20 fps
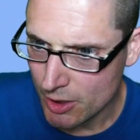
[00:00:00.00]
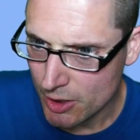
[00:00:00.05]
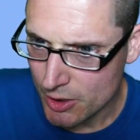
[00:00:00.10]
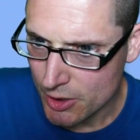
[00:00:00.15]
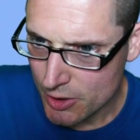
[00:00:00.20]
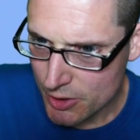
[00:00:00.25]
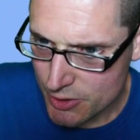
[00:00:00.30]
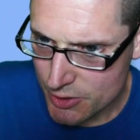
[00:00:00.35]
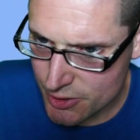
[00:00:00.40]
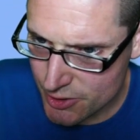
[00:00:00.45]

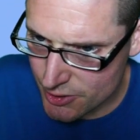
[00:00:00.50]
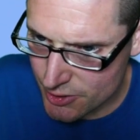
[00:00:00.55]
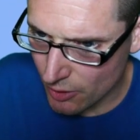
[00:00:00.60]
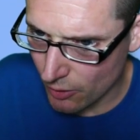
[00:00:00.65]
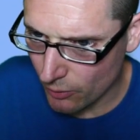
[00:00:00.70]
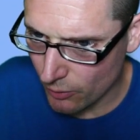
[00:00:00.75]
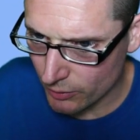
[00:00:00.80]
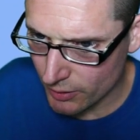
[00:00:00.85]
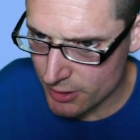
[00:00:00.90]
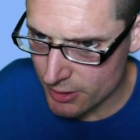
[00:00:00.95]
so
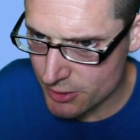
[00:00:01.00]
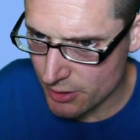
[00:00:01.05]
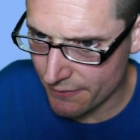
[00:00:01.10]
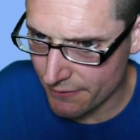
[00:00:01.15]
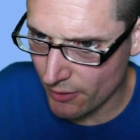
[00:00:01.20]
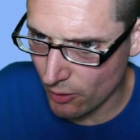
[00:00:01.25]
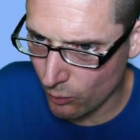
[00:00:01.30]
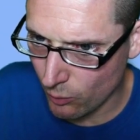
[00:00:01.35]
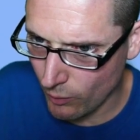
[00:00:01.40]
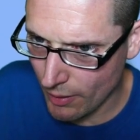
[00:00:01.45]
let, their
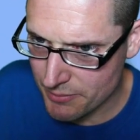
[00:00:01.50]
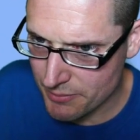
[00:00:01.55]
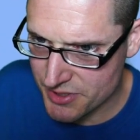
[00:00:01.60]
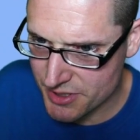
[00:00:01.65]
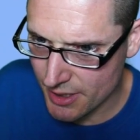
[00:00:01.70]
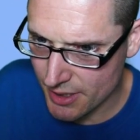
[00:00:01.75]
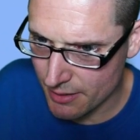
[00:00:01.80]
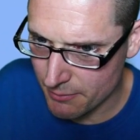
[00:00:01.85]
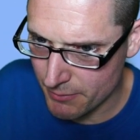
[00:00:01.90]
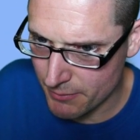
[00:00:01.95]

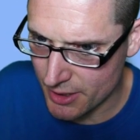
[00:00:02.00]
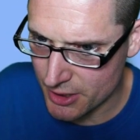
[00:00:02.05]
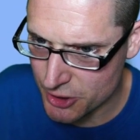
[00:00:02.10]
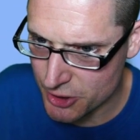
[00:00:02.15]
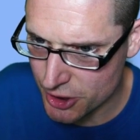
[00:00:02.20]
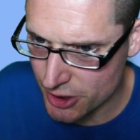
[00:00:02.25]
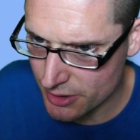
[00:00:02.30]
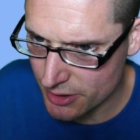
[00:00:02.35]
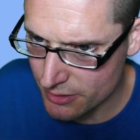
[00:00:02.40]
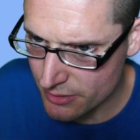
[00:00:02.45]
website
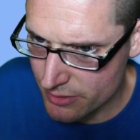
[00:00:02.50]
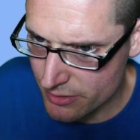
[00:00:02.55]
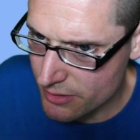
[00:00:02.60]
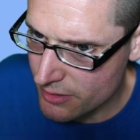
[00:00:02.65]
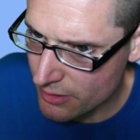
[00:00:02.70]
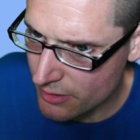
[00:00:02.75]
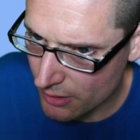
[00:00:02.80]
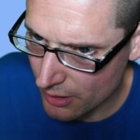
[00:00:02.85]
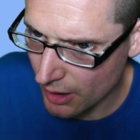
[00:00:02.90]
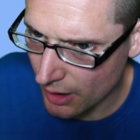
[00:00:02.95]
mentions.
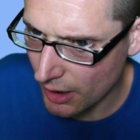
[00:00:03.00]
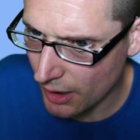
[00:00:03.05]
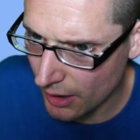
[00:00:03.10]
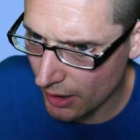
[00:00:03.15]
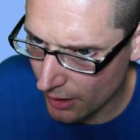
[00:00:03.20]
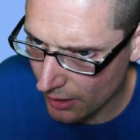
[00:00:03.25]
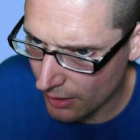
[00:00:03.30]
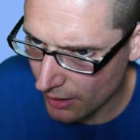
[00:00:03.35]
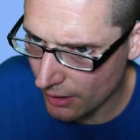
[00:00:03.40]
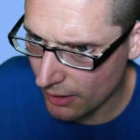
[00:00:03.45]

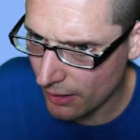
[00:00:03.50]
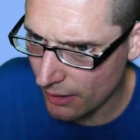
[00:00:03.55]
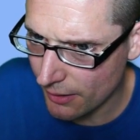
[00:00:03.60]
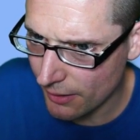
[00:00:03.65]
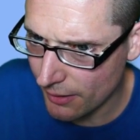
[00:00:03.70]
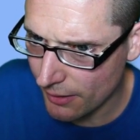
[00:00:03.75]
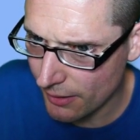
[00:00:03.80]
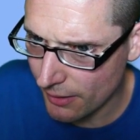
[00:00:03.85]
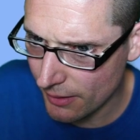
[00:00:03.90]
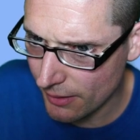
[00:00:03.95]

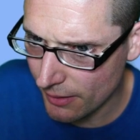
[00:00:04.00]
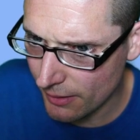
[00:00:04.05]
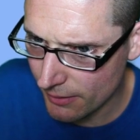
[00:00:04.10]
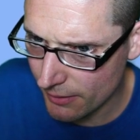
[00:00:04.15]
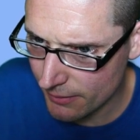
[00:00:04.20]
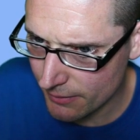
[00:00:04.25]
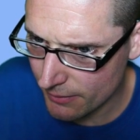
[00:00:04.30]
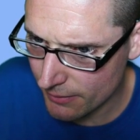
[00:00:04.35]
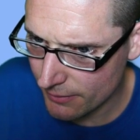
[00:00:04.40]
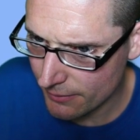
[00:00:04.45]
Uh,
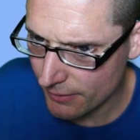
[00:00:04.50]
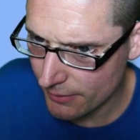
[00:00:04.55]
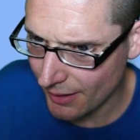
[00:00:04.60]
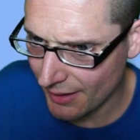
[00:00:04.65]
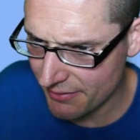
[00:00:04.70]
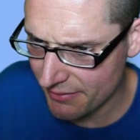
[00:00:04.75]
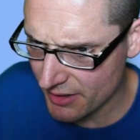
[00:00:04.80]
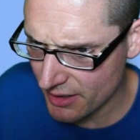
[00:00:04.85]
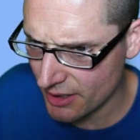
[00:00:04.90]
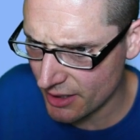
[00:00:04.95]
I
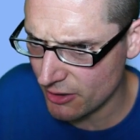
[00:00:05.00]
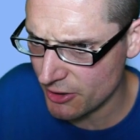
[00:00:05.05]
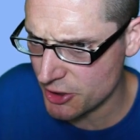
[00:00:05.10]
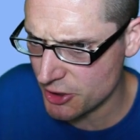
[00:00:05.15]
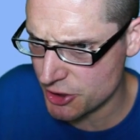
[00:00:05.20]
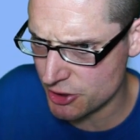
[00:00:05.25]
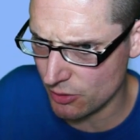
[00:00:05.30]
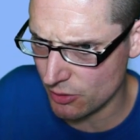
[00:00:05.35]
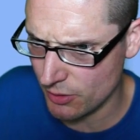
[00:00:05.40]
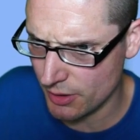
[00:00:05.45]
think I already
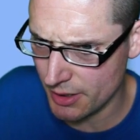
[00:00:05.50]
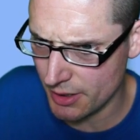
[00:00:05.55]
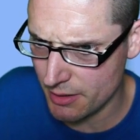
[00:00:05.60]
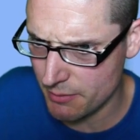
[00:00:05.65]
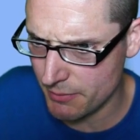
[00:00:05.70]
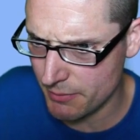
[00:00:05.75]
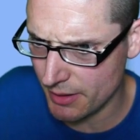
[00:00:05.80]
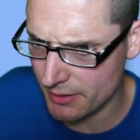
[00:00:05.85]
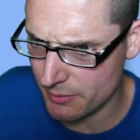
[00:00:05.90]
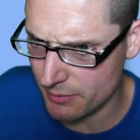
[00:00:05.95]
showed an
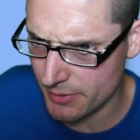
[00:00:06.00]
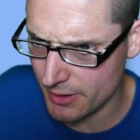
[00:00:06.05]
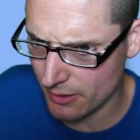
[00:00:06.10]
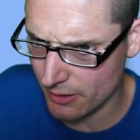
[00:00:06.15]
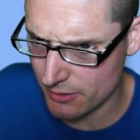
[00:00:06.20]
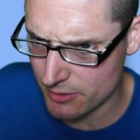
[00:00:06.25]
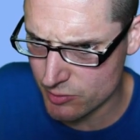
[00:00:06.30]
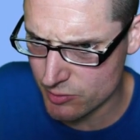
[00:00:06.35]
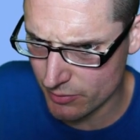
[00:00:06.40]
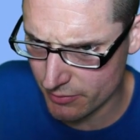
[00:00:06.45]
embed to be
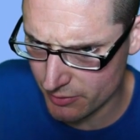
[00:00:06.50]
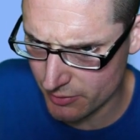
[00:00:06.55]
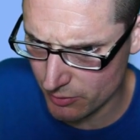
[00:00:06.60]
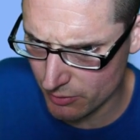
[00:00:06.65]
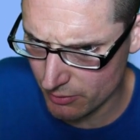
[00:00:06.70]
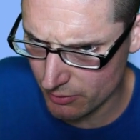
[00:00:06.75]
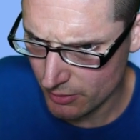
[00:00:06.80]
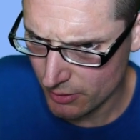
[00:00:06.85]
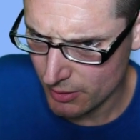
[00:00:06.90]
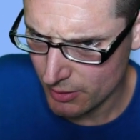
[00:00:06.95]
honest with you,
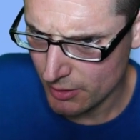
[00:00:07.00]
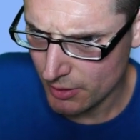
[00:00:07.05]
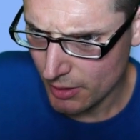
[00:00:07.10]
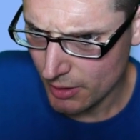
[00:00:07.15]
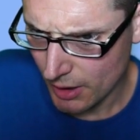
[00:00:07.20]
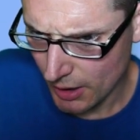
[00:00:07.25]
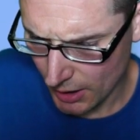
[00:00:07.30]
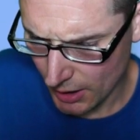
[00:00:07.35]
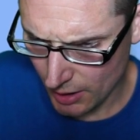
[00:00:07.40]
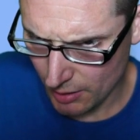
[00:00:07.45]

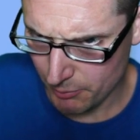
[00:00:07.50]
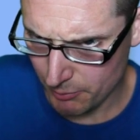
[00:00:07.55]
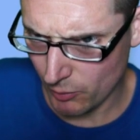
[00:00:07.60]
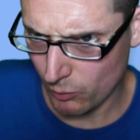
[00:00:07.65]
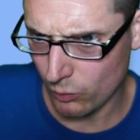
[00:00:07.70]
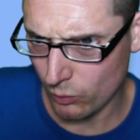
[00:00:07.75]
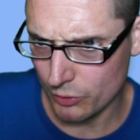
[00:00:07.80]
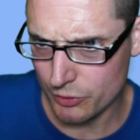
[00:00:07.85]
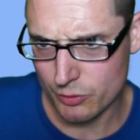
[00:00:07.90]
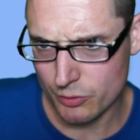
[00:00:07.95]
uh, but we'll
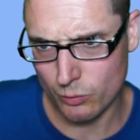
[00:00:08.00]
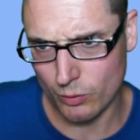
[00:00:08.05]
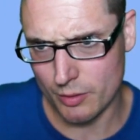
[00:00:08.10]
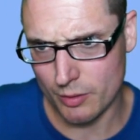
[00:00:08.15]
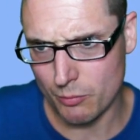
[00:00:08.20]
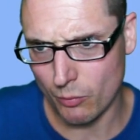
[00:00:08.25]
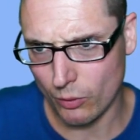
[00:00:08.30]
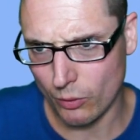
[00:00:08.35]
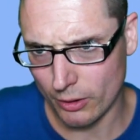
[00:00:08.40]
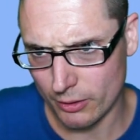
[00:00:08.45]
do one
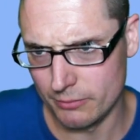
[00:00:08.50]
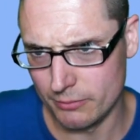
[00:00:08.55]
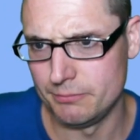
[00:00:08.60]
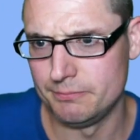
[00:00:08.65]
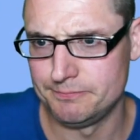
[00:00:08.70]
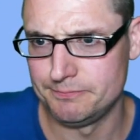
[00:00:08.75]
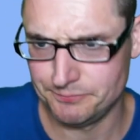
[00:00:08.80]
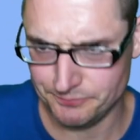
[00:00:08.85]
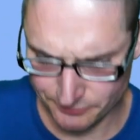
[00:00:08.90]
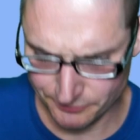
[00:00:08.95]
more.
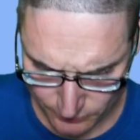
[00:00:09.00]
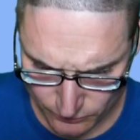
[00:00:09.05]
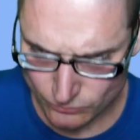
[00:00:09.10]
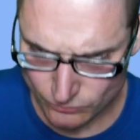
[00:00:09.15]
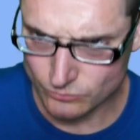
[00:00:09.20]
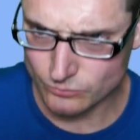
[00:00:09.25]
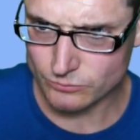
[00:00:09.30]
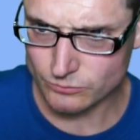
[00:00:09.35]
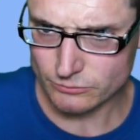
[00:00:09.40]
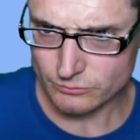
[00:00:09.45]

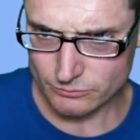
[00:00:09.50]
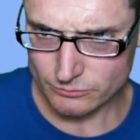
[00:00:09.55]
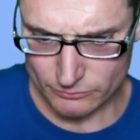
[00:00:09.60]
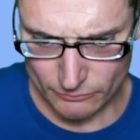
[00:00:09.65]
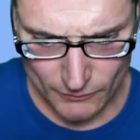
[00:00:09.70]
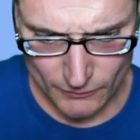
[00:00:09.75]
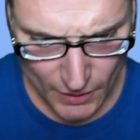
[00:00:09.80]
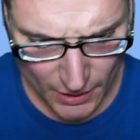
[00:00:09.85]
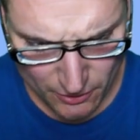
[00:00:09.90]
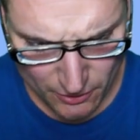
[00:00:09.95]
I don't